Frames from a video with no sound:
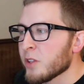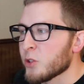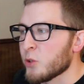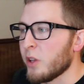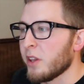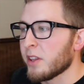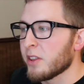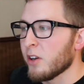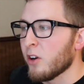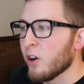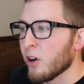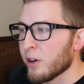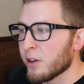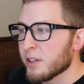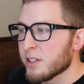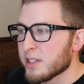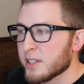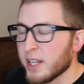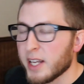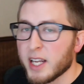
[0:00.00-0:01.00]
So I think the
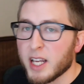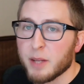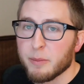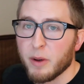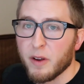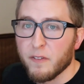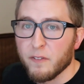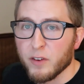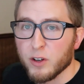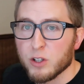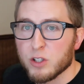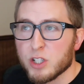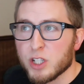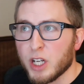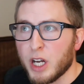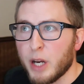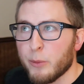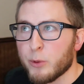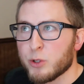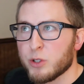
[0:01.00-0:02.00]
hardest thing in my first
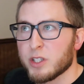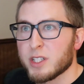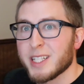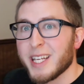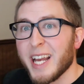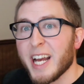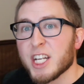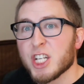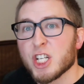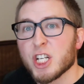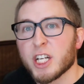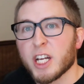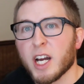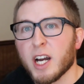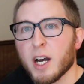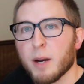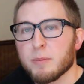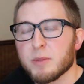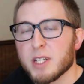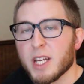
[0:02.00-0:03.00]
job was just catching
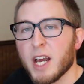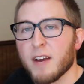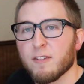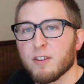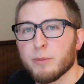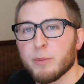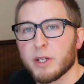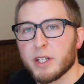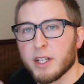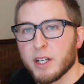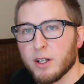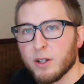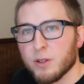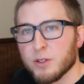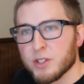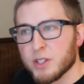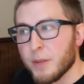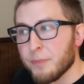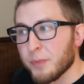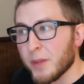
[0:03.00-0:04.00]
up to everybody
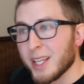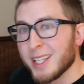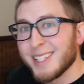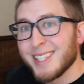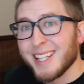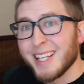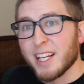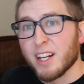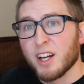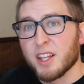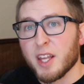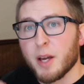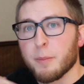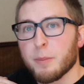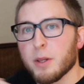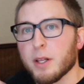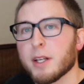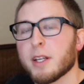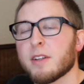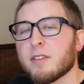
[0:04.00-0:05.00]
else and getting on
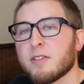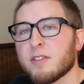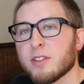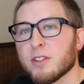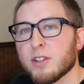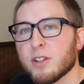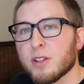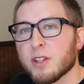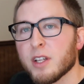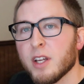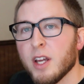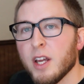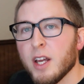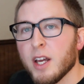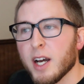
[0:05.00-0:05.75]
that playing field.